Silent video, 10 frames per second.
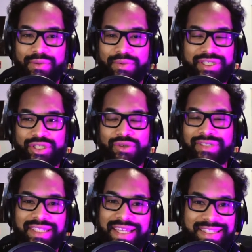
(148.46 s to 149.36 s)
was
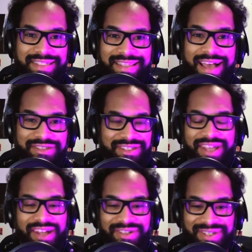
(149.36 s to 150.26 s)
certainly less than
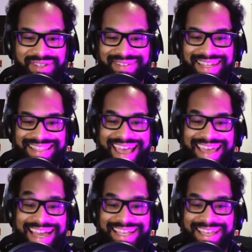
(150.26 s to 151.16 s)
$1,000 or something like that.
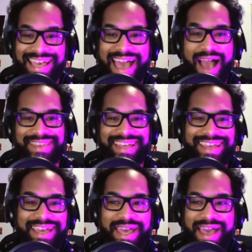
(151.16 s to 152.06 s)
And I was
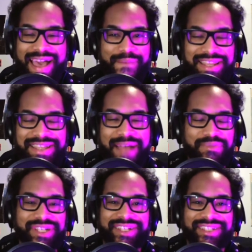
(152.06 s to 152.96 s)
like, I did
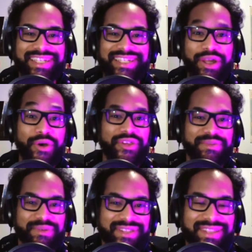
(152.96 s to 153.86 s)
not particularly know
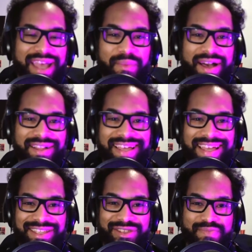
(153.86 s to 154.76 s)
this person that well.
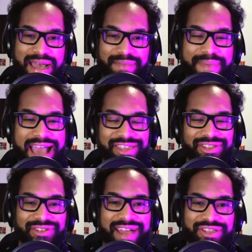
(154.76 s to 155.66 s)
And my past
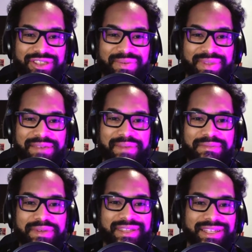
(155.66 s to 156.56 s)
interactions with them
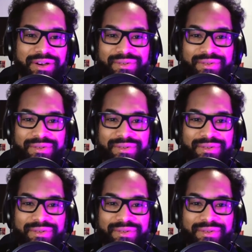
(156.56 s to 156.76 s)
had been,